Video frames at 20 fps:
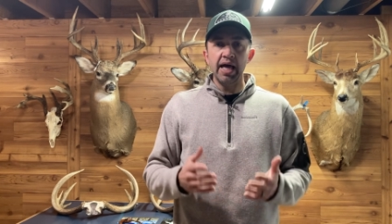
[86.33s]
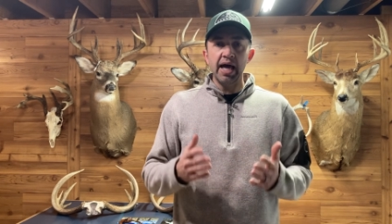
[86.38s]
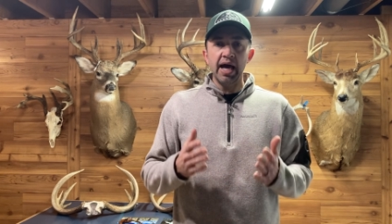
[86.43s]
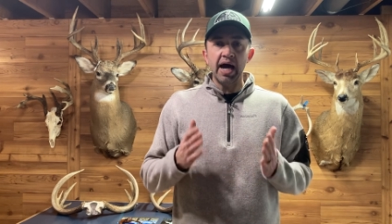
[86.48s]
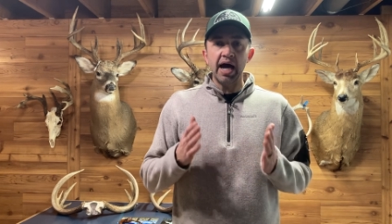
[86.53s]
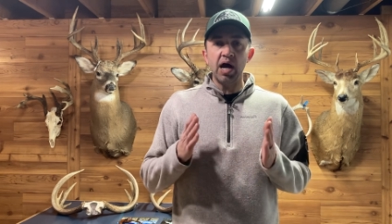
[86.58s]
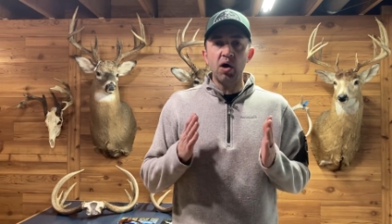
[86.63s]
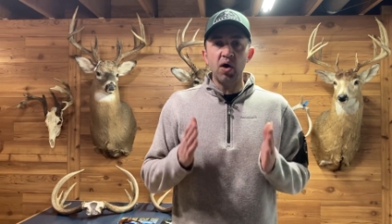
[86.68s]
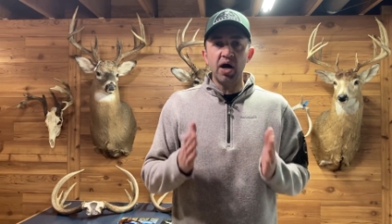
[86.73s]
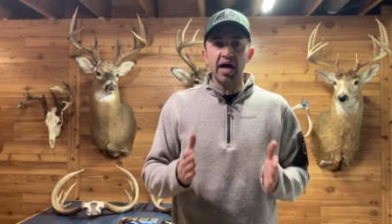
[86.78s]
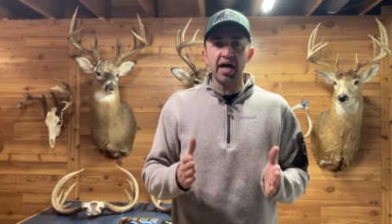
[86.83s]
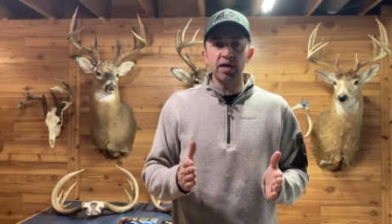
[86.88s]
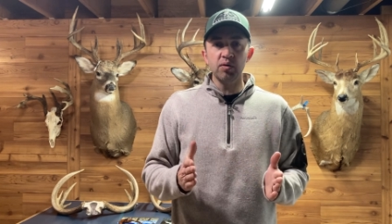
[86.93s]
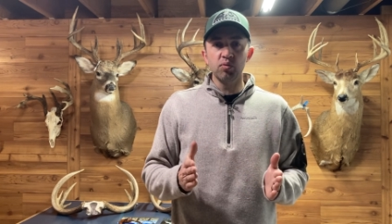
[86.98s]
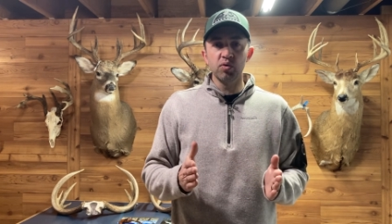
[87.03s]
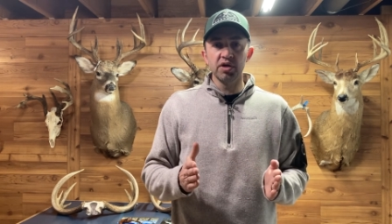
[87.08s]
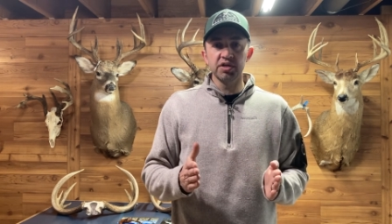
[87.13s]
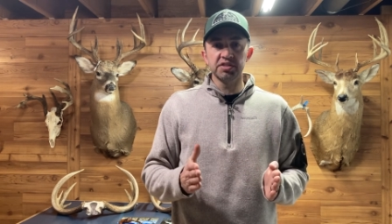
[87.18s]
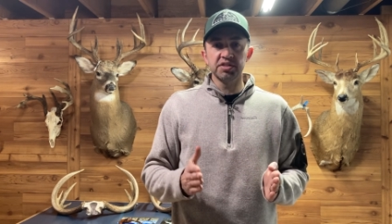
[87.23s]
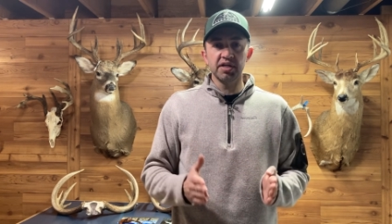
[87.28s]
how I
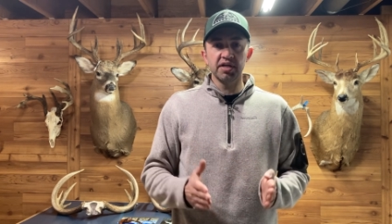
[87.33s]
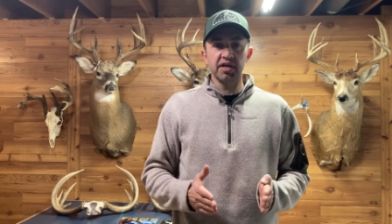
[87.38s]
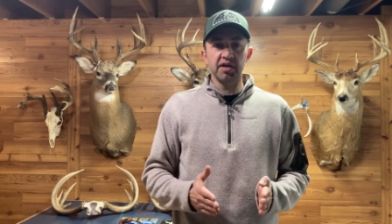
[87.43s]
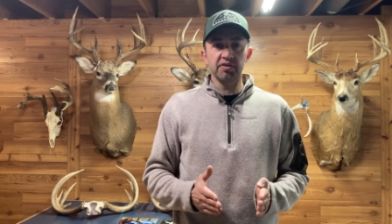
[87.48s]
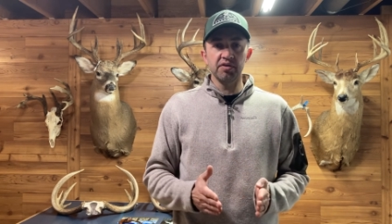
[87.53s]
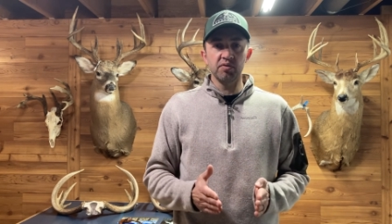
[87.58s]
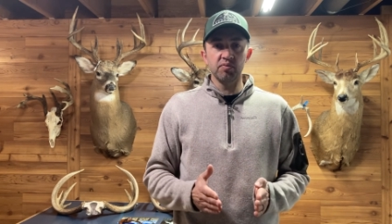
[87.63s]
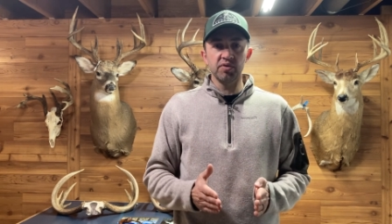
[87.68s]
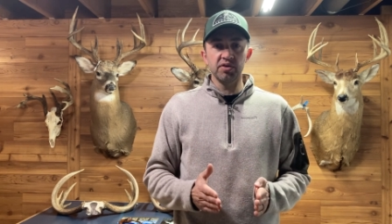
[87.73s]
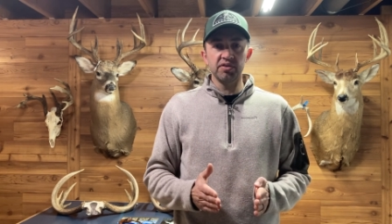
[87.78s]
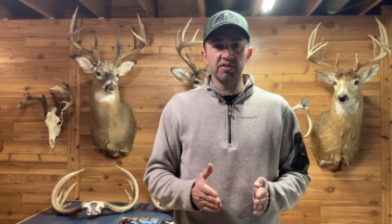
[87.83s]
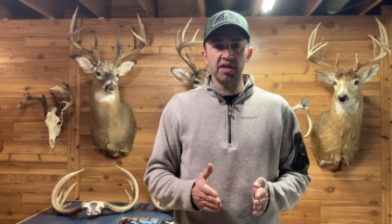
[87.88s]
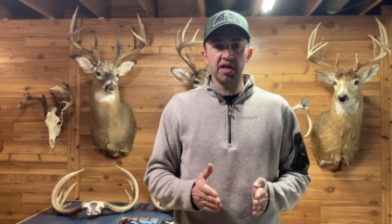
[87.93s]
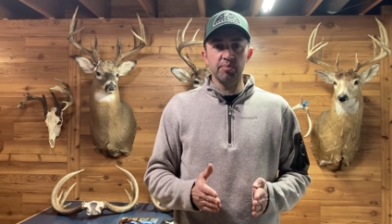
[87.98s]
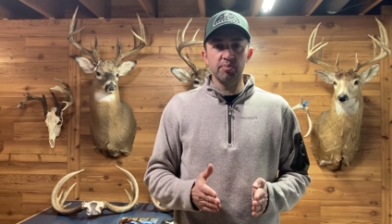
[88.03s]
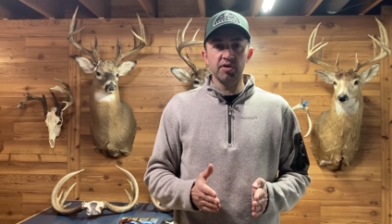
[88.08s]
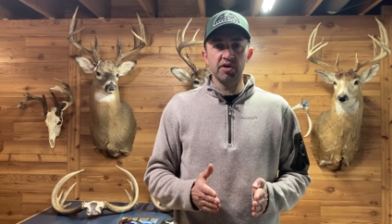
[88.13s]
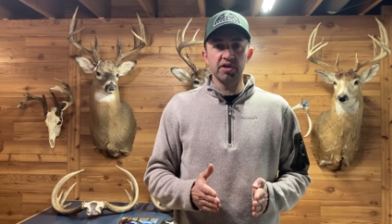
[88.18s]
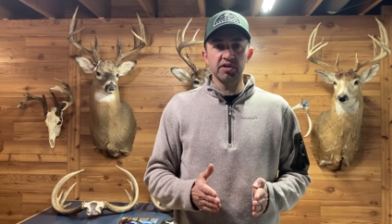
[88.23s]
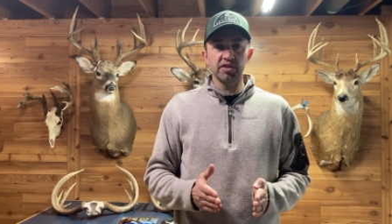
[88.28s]
work together with
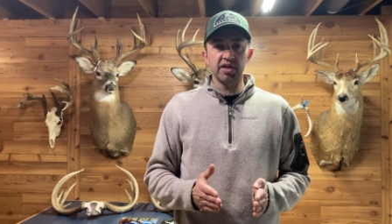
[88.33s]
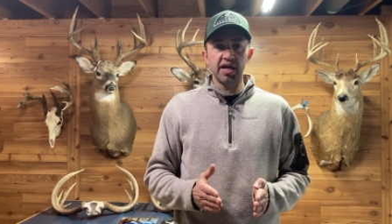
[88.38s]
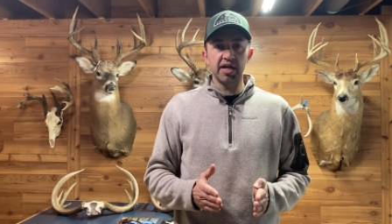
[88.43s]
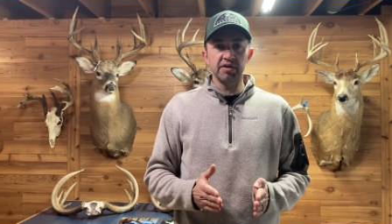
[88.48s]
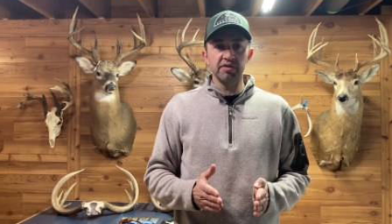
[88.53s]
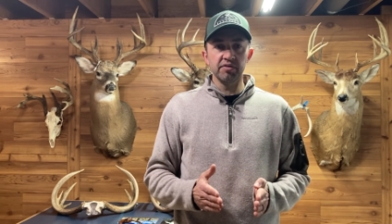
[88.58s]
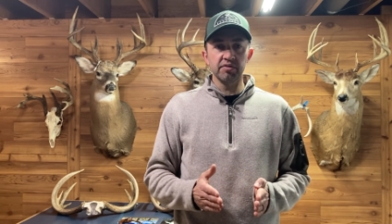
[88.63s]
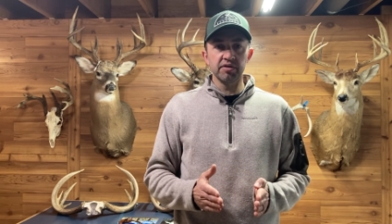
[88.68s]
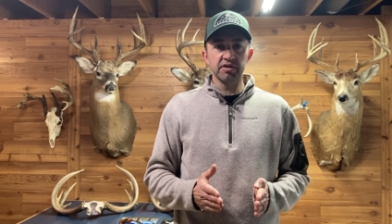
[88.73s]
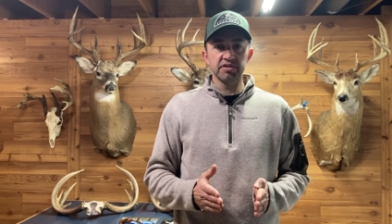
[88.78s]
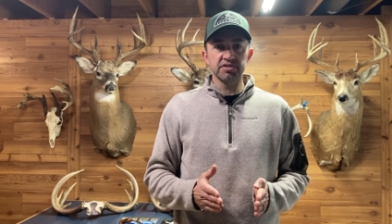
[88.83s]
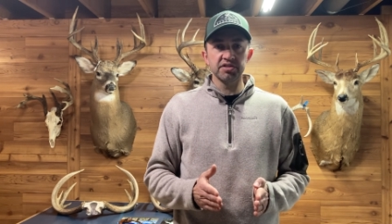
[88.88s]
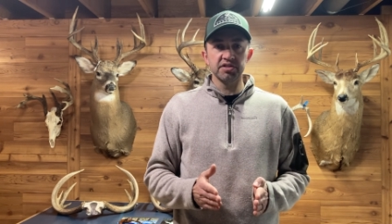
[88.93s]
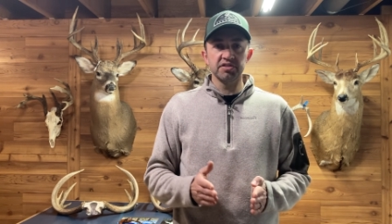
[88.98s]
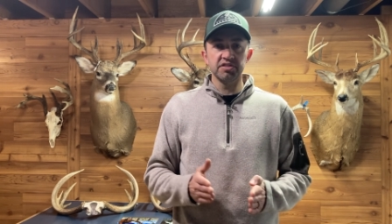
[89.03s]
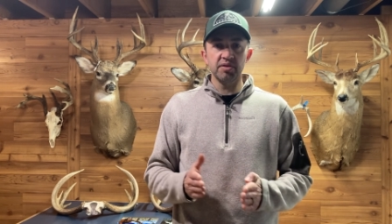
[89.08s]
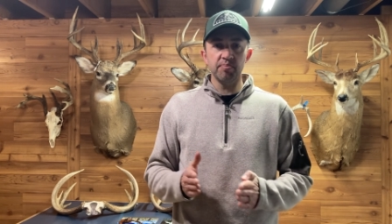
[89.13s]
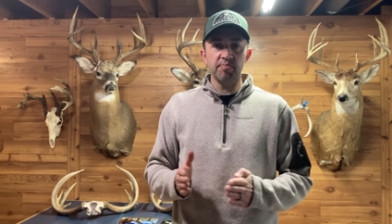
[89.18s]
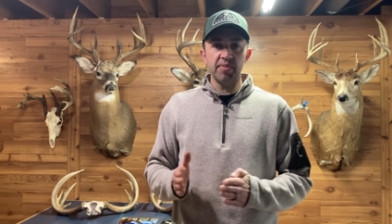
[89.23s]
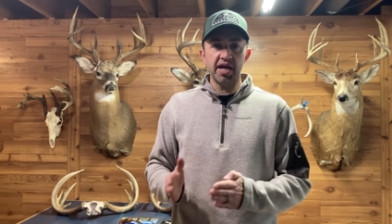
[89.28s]
neighboring landowners
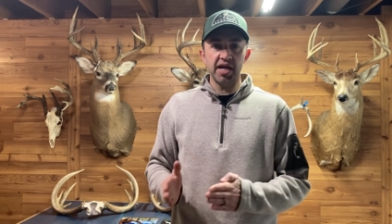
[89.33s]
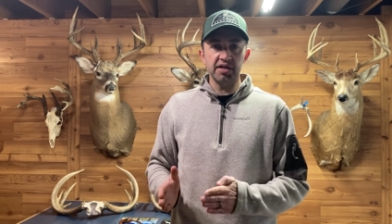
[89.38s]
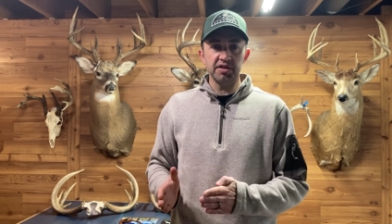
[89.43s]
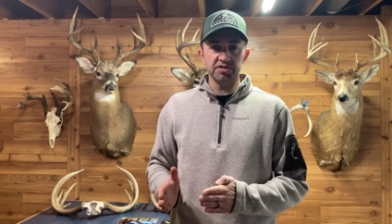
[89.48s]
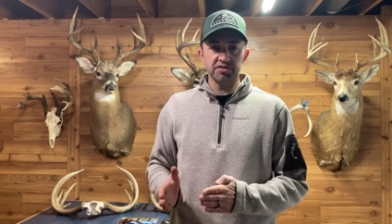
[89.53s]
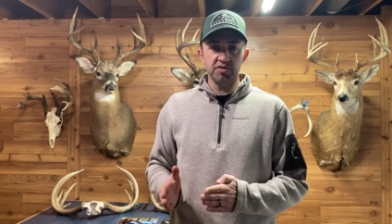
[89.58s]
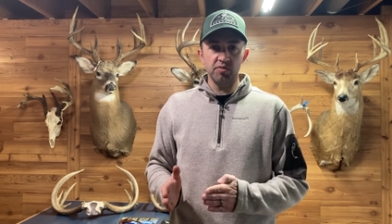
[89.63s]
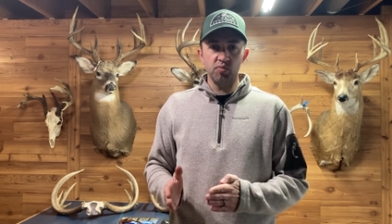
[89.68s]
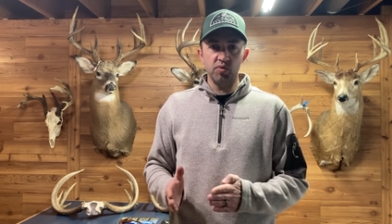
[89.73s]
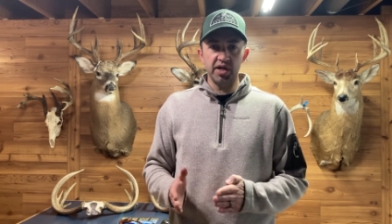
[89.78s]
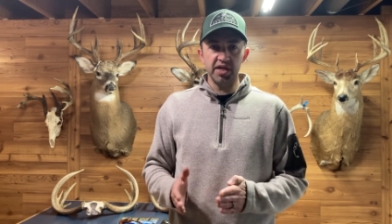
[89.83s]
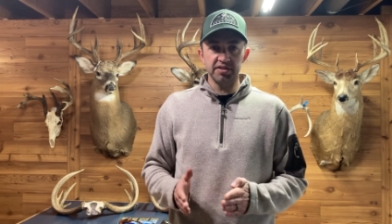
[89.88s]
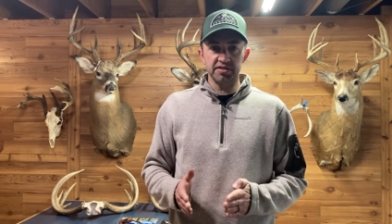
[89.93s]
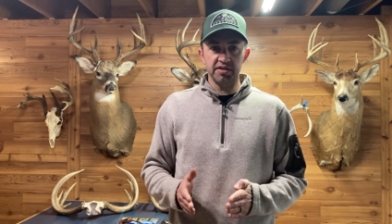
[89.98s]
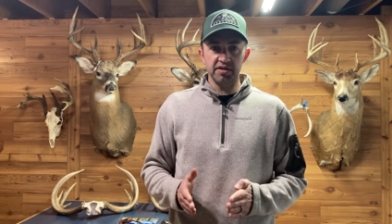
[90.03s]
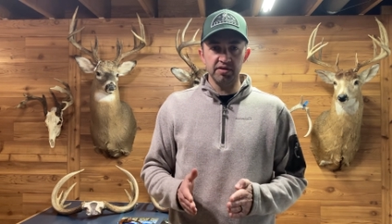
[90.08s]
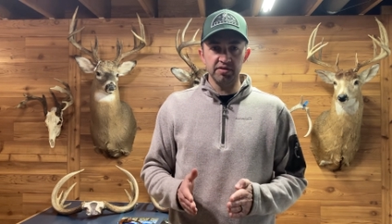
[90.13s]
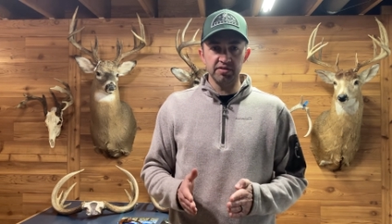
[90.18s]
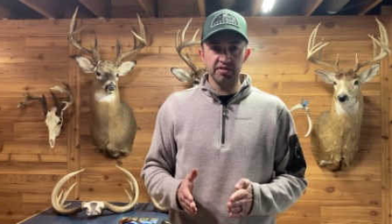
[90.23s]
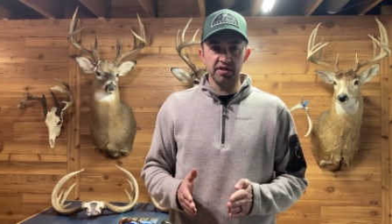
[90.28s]
to manage the
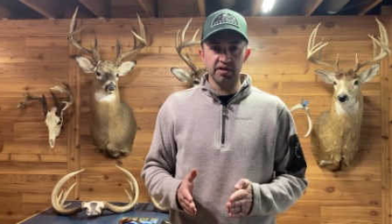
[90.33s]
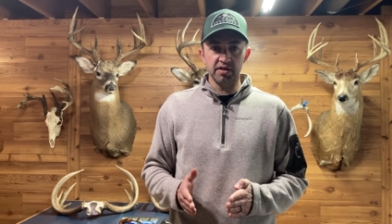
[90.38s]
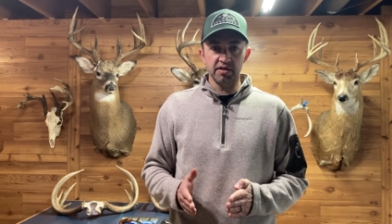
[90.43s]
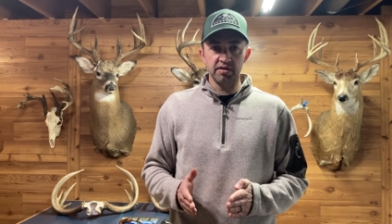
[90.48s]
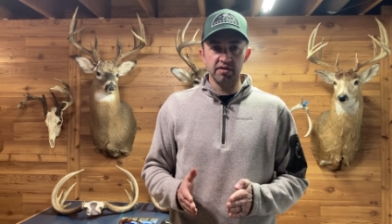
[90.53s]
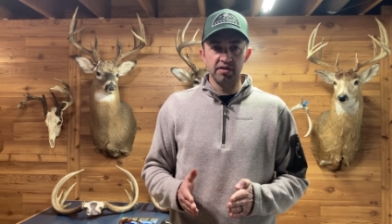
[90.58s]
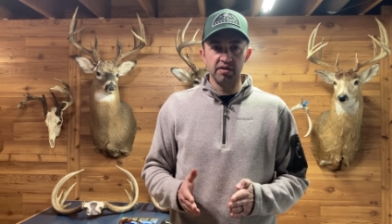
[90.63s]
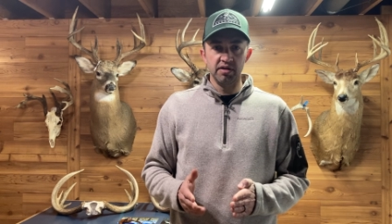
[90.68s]
whitetail deer.